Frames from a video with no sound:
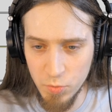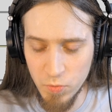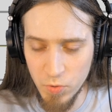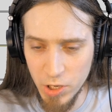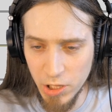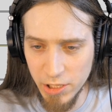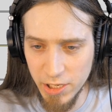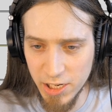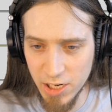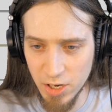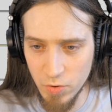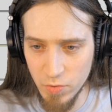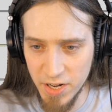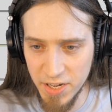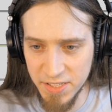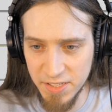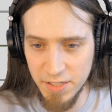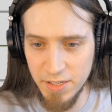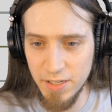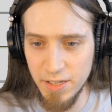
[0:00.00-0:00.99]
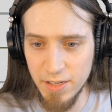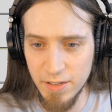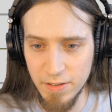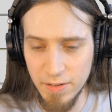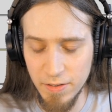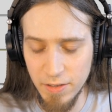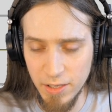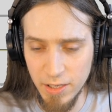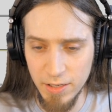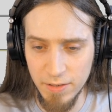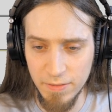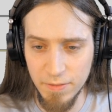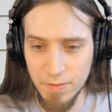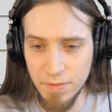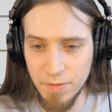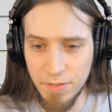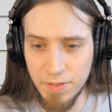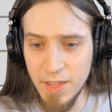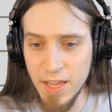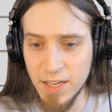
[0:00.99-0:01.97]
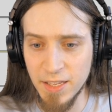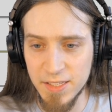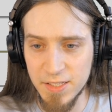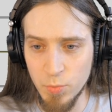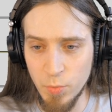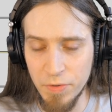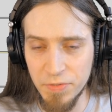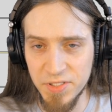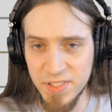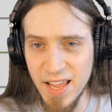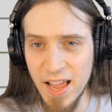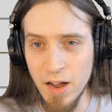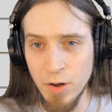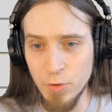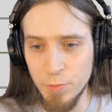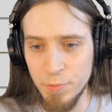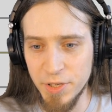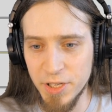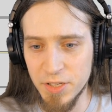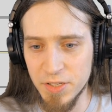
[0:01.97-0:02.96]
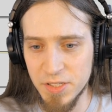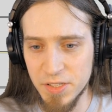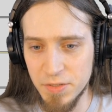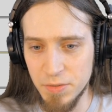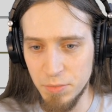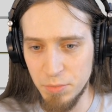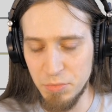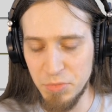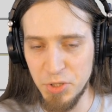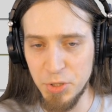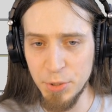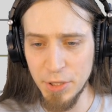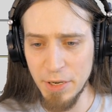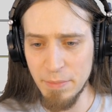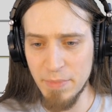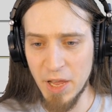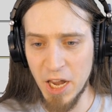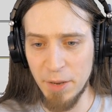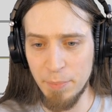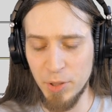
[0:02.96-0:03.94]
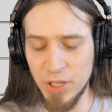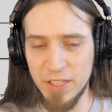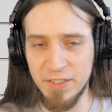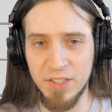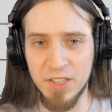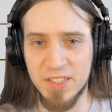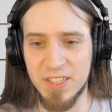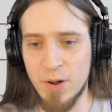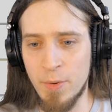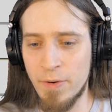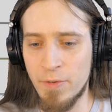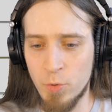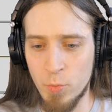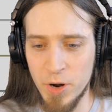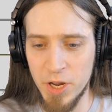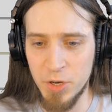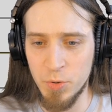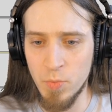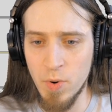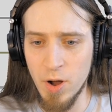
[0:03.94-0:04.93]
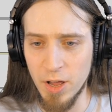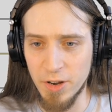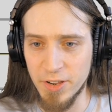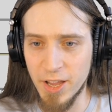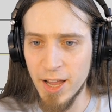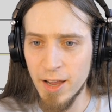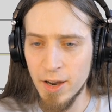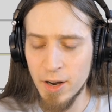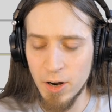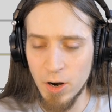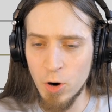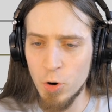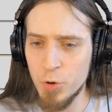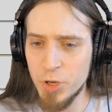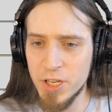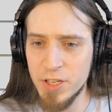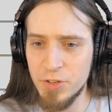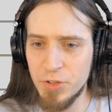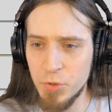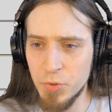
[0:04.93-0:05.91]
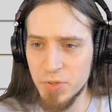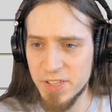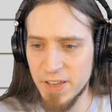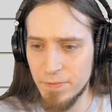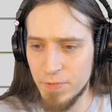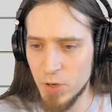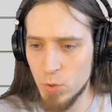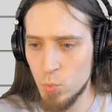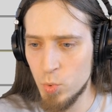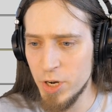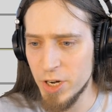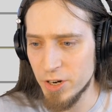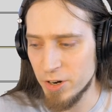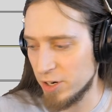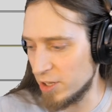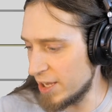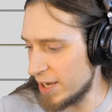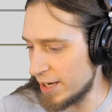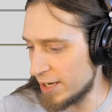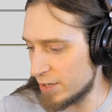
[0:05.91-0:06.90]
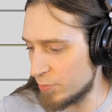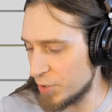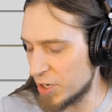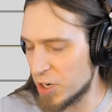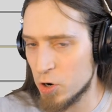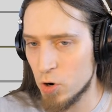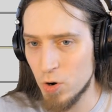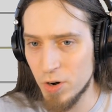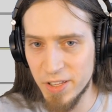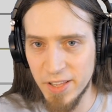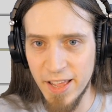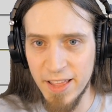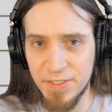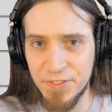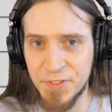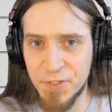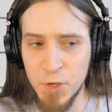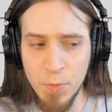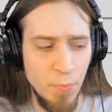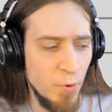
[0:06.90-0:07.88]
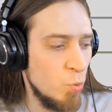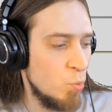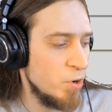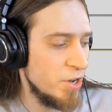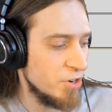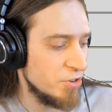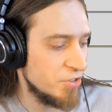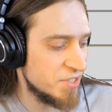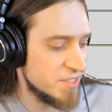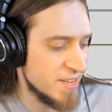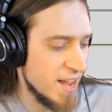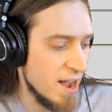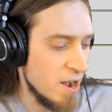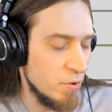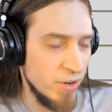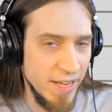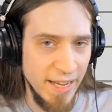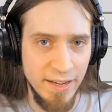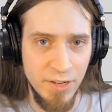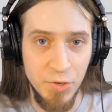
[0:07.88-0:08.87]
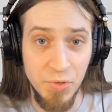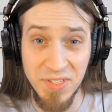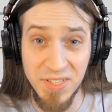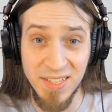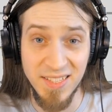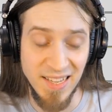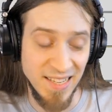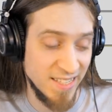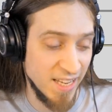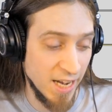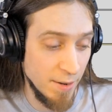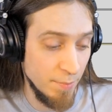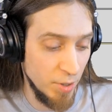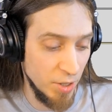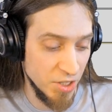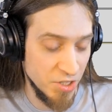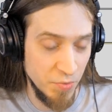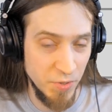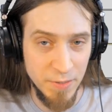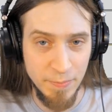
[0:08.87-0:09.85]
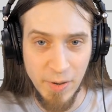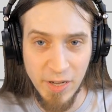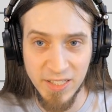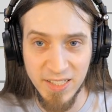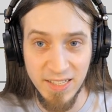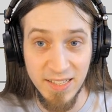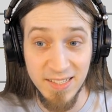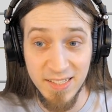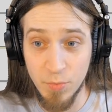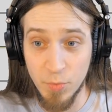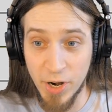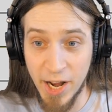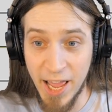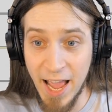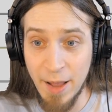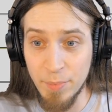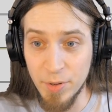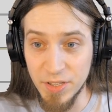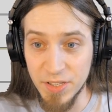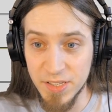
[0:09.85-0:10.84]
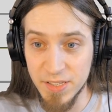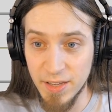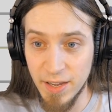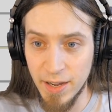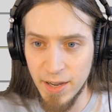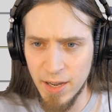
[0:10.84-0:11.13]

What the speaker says: really crazy things with sound because you can manipulate this however way you want, or you can do something weird, like record a super weird sound and use this as an impulse response and see what happens.